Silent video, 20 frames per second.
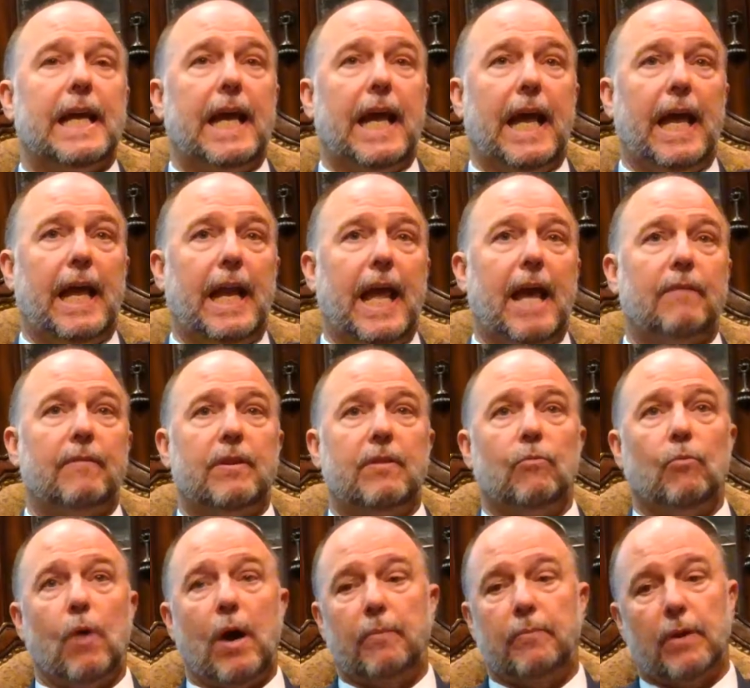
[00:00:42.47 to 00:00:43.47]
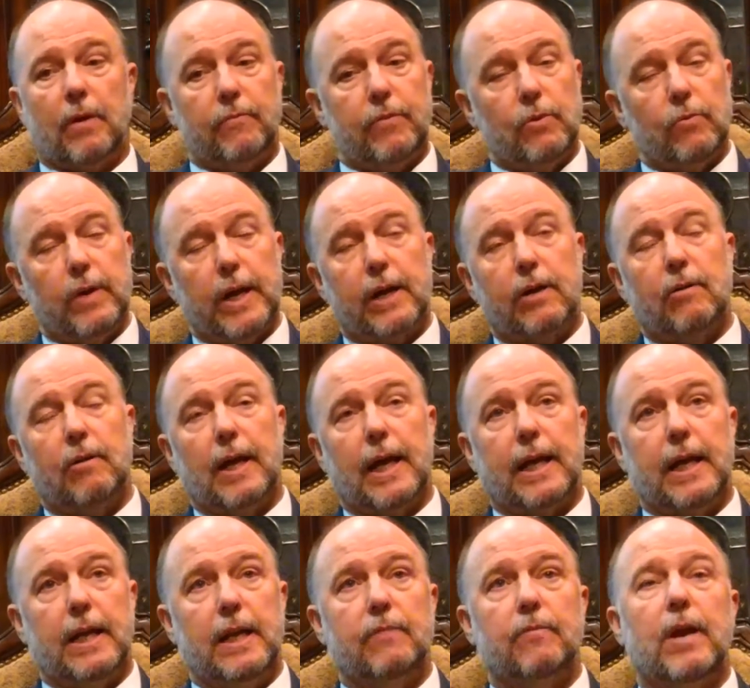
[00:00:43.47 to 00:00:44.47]
and have it wiped off your record like
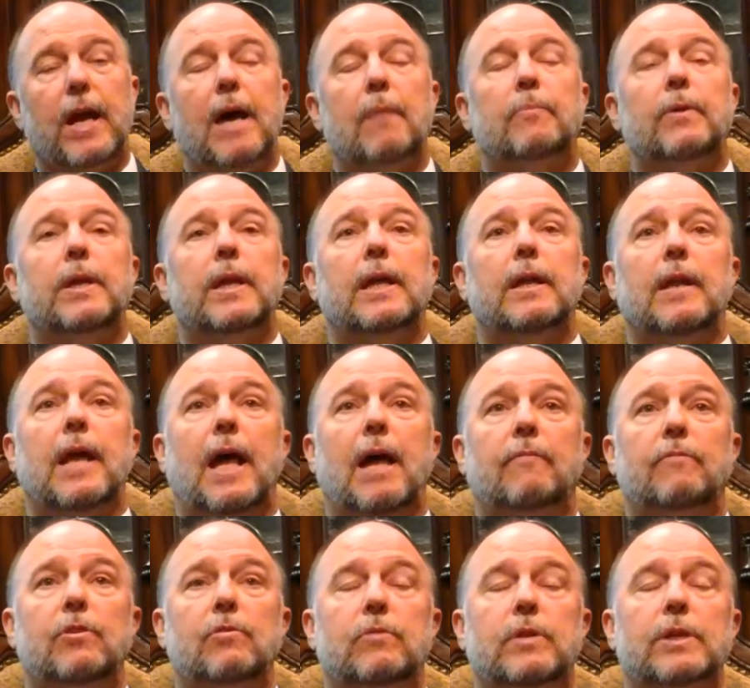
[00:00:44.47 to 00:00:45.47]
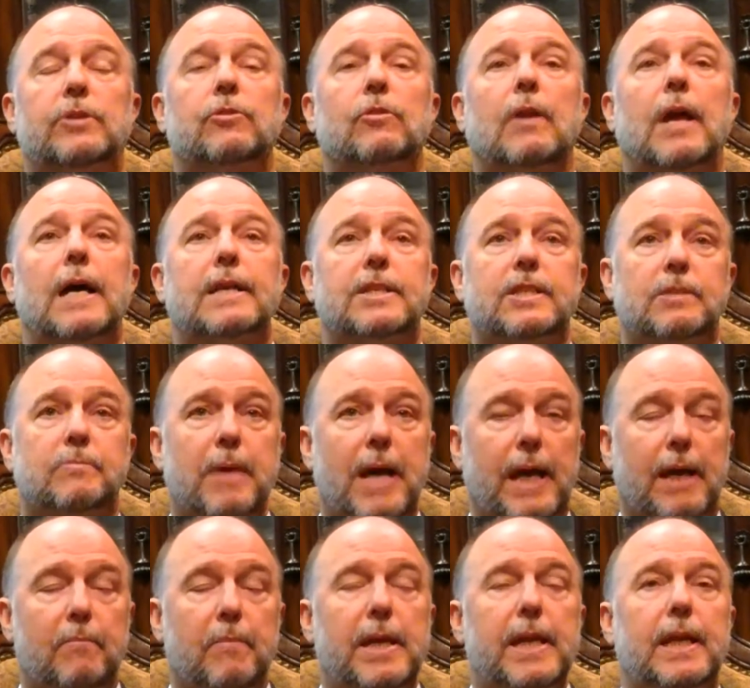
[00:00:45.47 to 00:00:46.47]
it never happened, and have you get your license
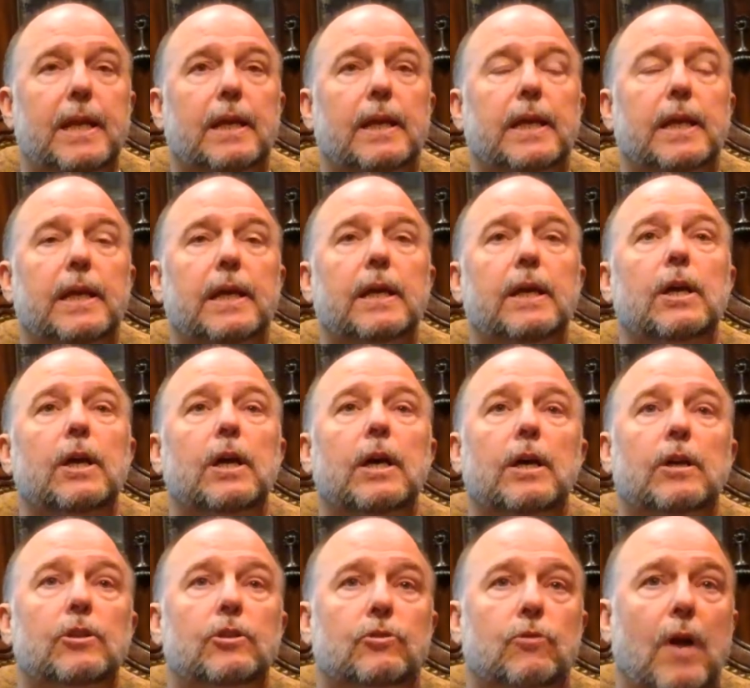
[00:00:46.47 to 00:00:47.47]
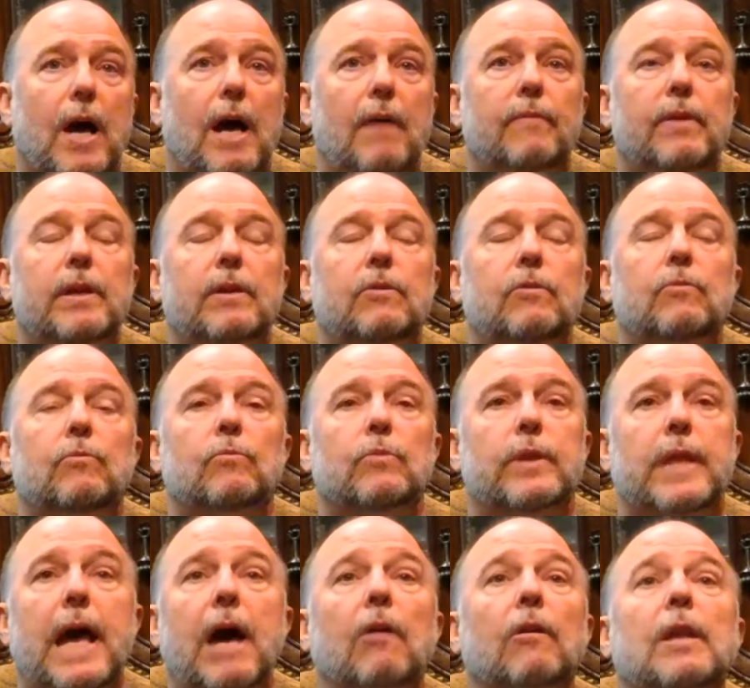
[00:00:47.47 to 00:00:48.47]
back immediately, driving
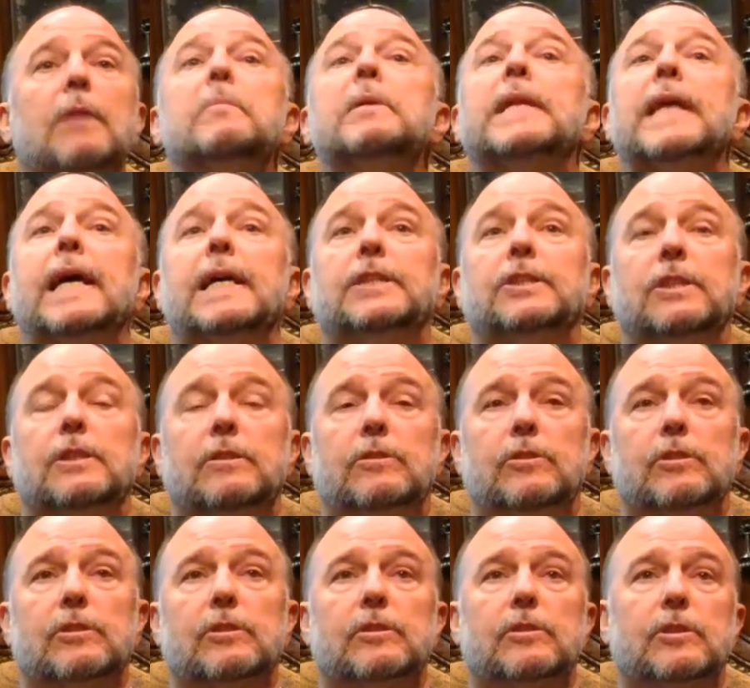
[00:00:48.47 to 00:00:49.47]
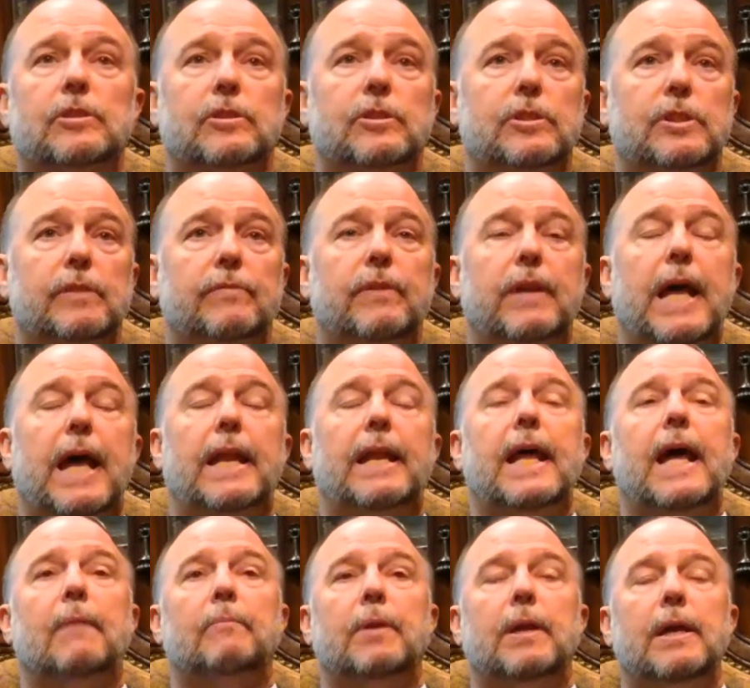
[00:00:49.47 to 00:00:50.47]
without limitation, just as if it hadn't
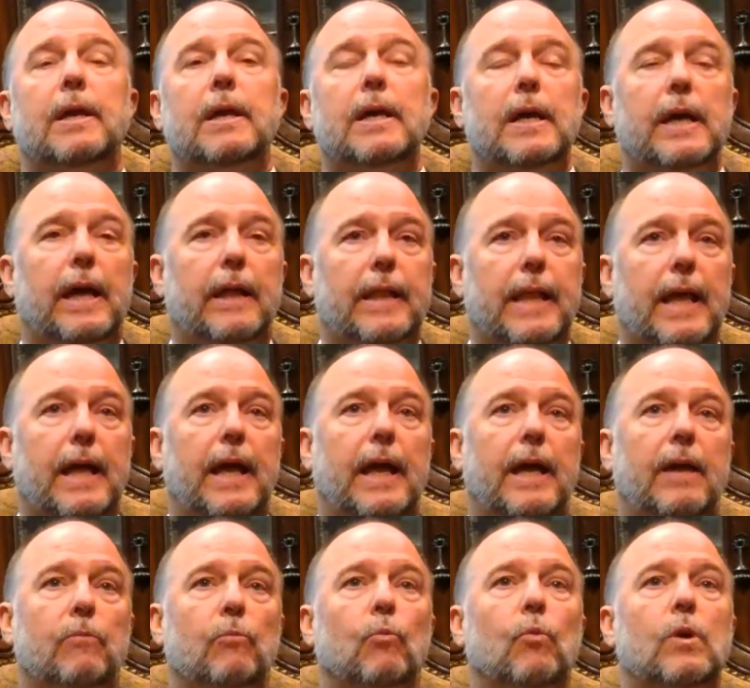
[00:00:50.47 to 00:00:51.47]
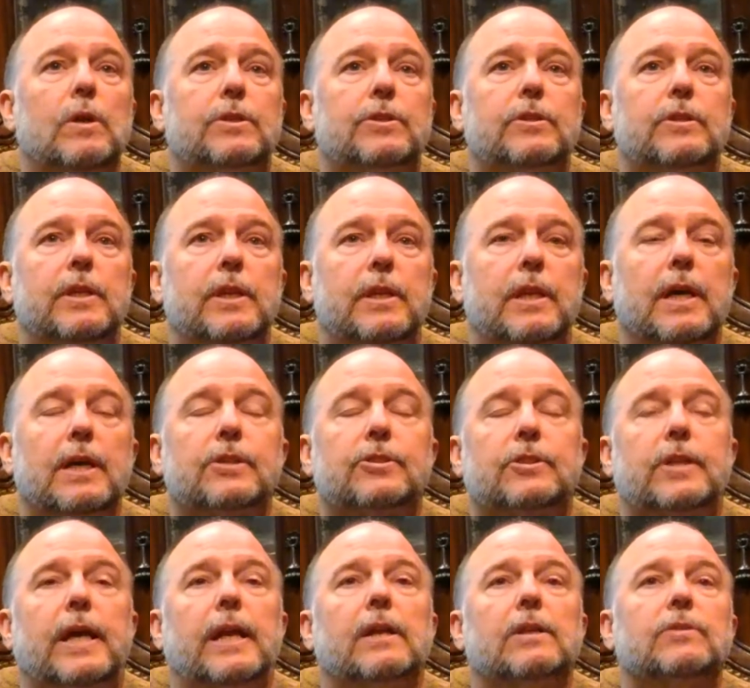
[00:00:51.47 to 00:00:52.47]
happened. And once the dust
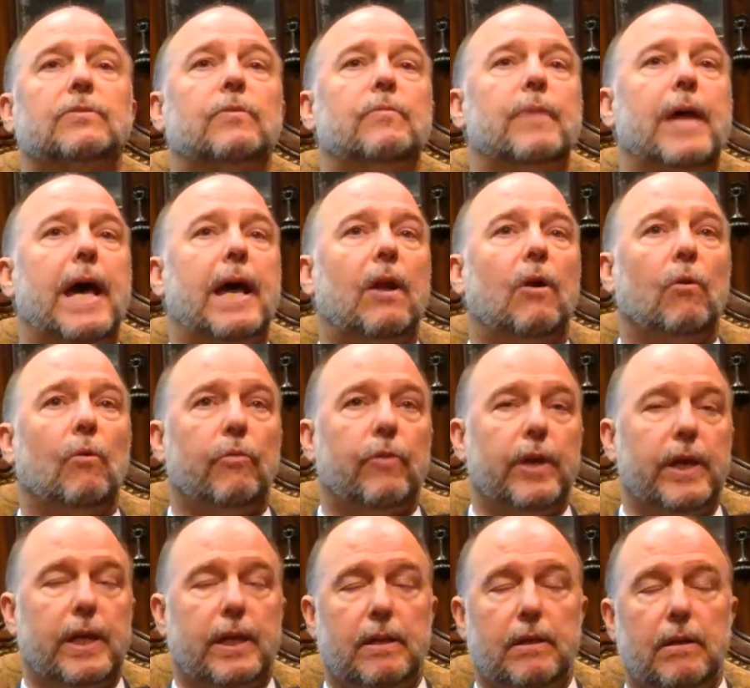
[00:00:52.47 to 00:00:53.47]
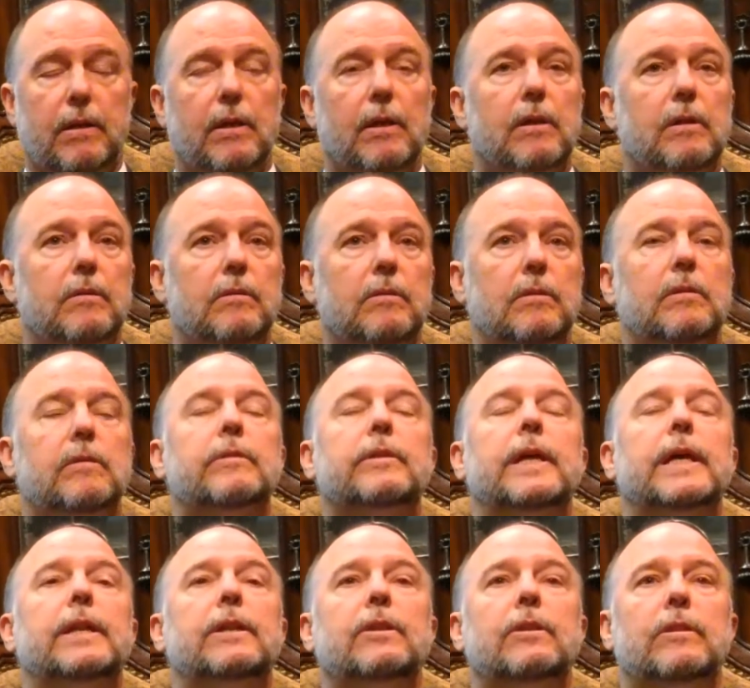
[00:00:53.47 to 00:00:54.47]
settles from that whole thing,
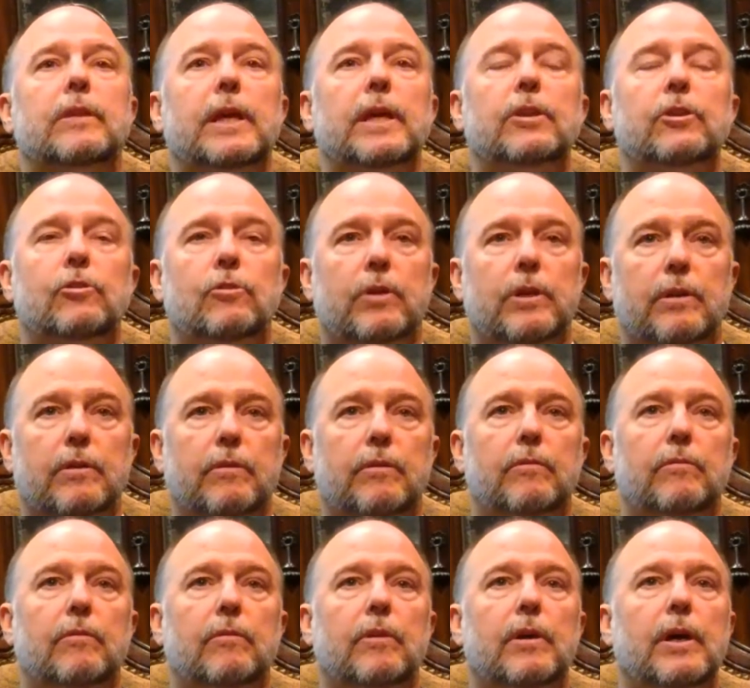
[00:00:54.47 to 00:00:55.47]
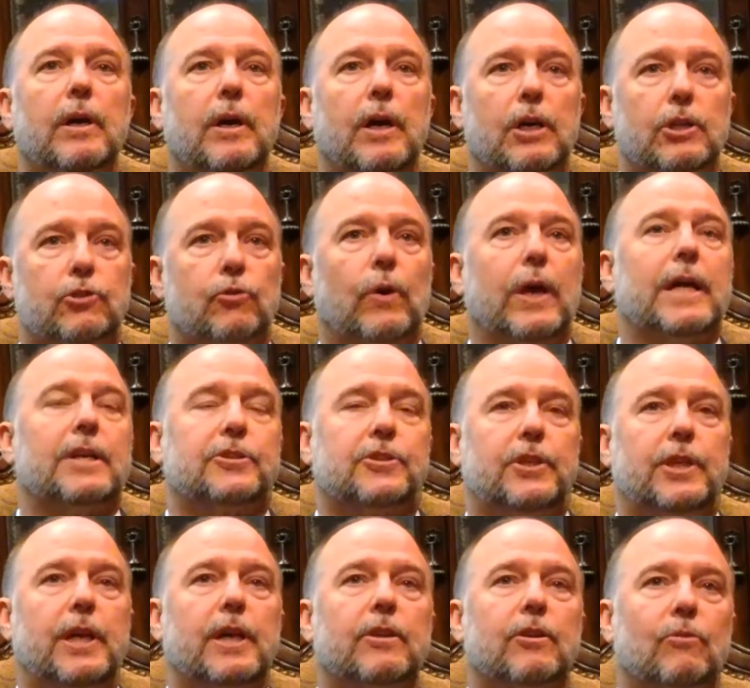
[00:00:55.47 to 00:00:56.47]
then you can address
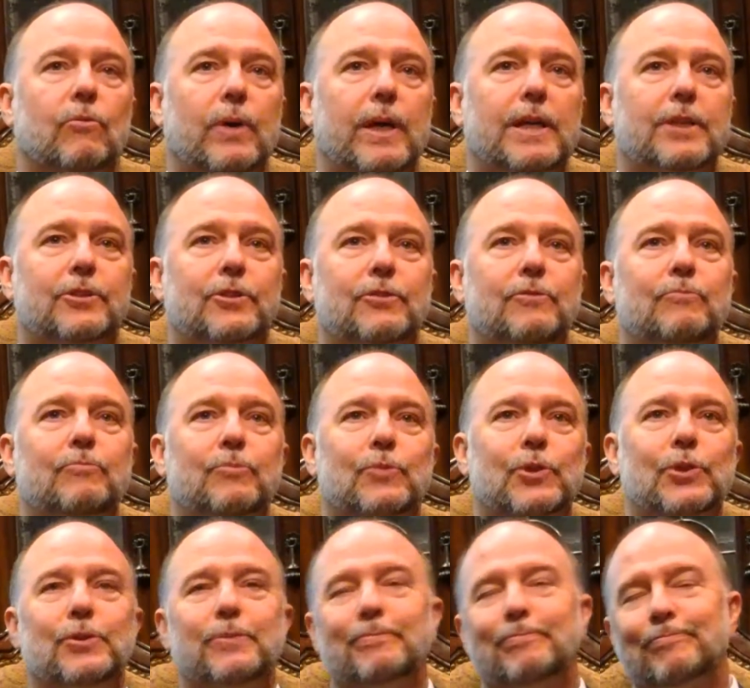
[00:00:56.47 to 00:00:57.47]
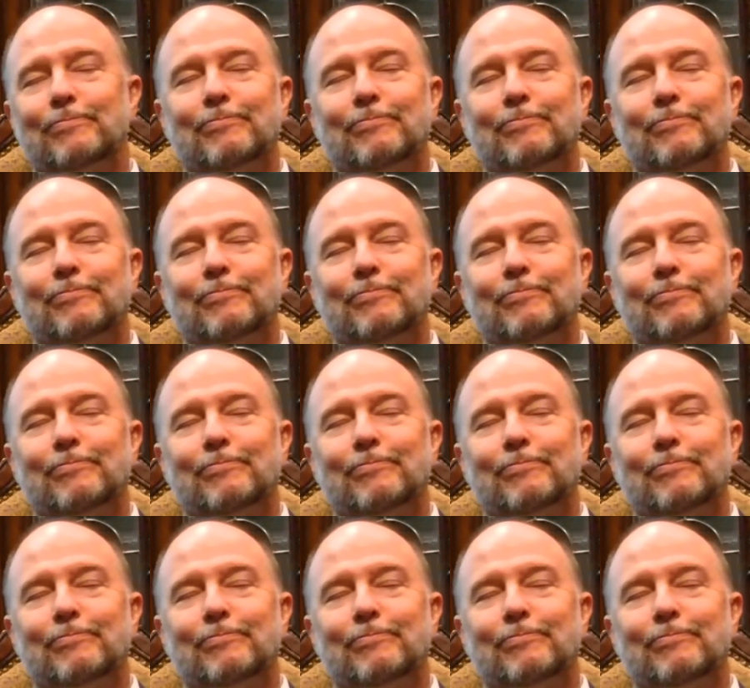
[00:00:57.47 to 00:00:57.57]
the other ways to